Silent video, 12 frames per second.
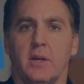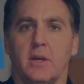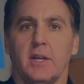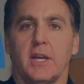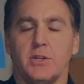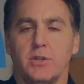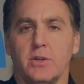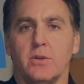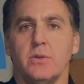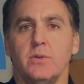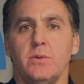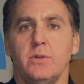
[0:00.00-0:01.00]
can
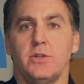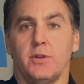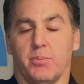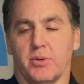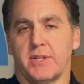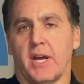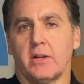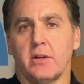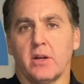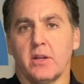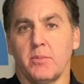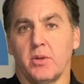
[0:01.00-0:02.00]
do to protect
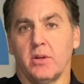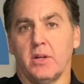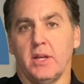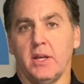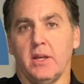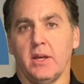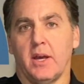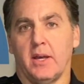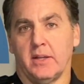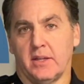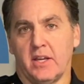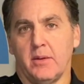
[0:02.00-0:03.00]
our community
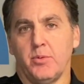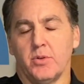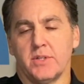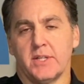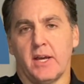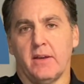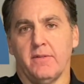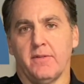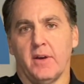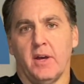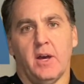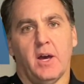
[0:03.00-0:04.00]
and keep you safe,
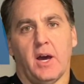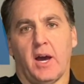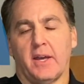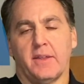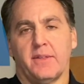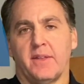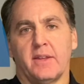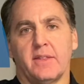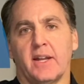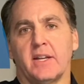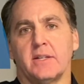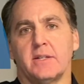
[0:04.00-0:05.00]
I think
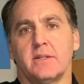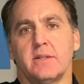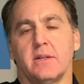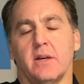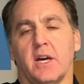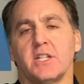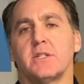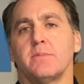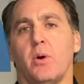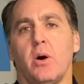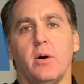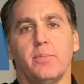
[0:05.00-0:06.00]
that it's a
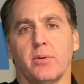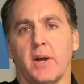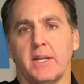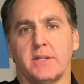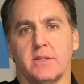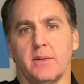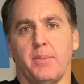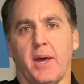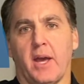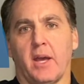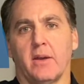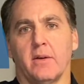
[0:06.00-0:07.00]
small price to
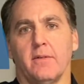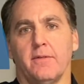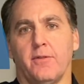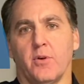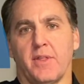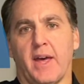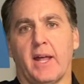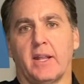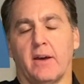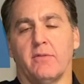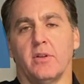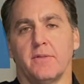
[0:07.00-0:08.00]
pay for that
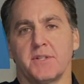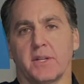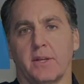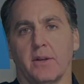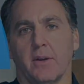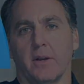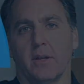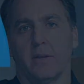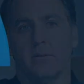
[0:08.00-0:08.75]
level of security.